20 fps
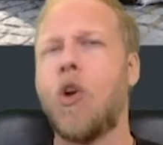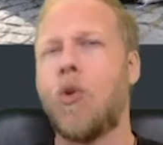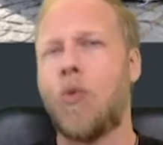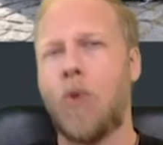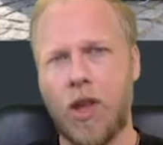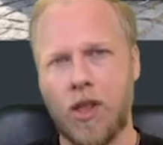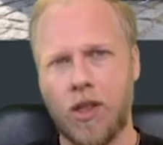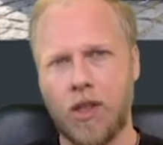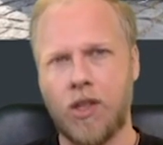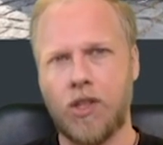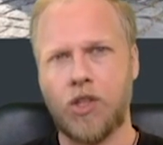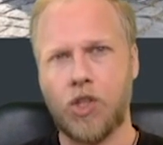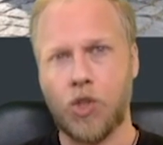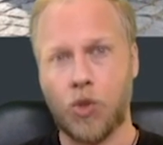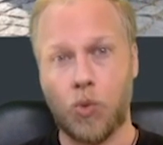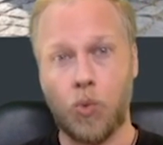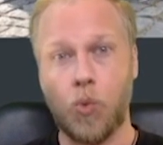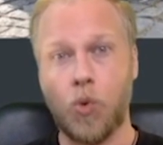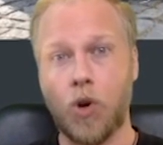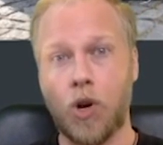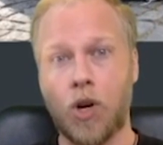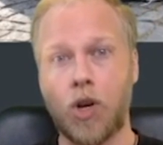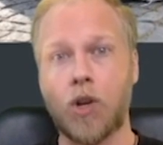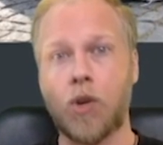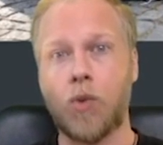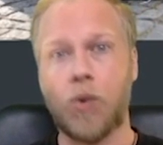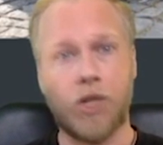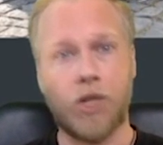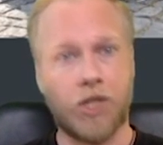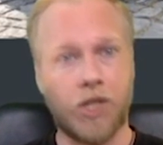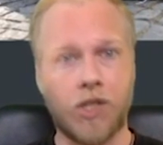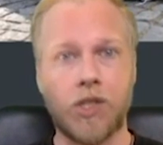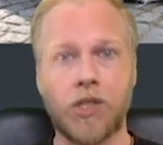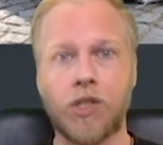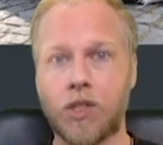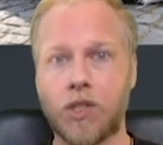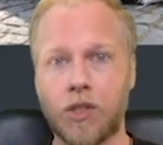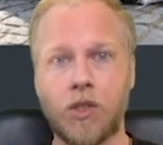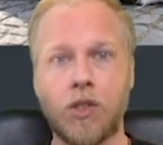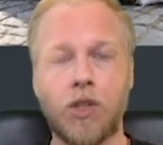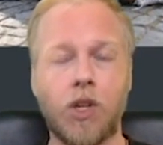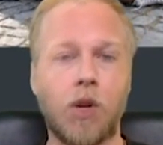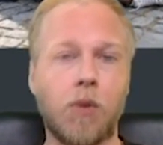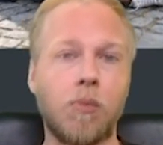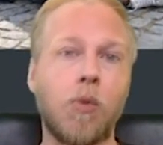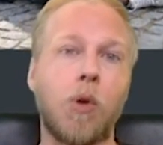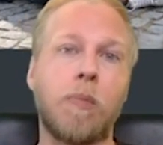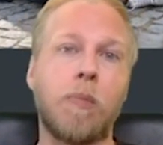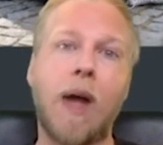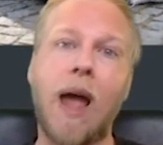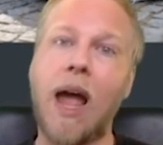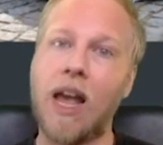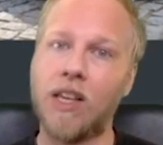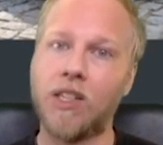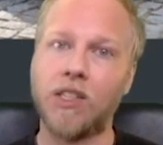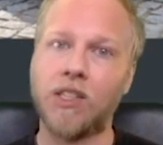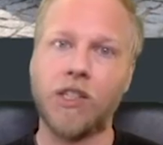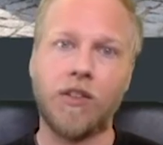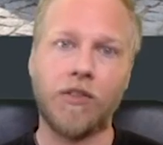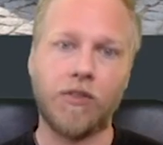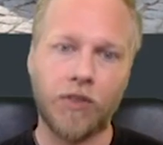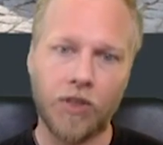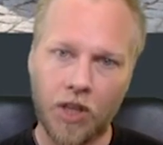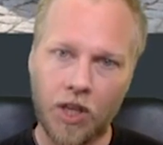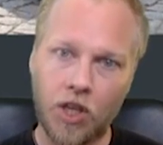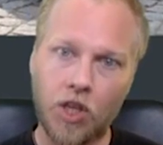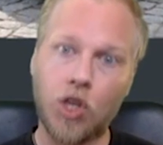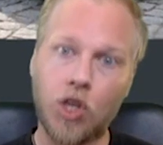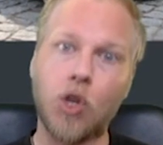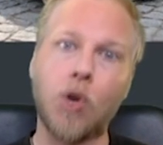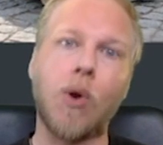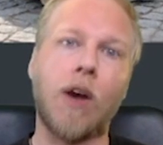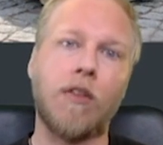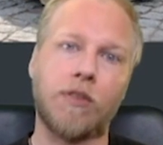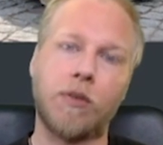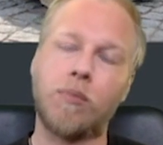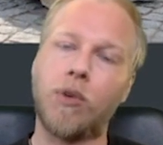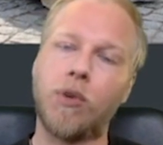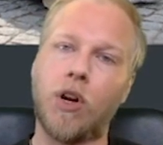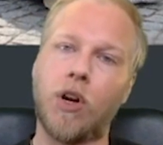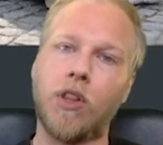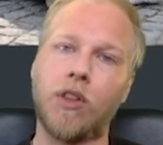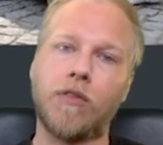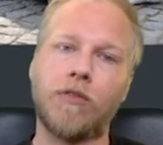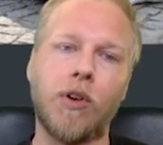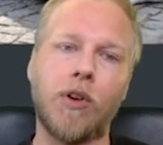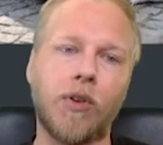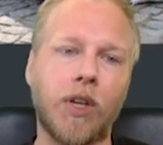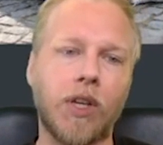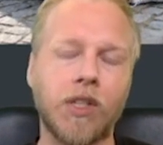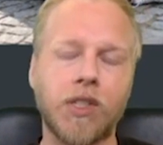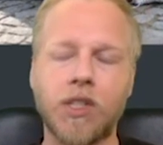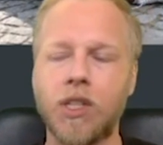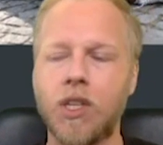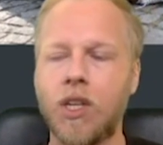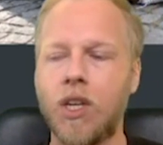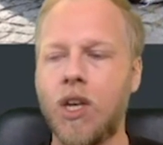rather than just work, which is more passive, that you have to put all the focus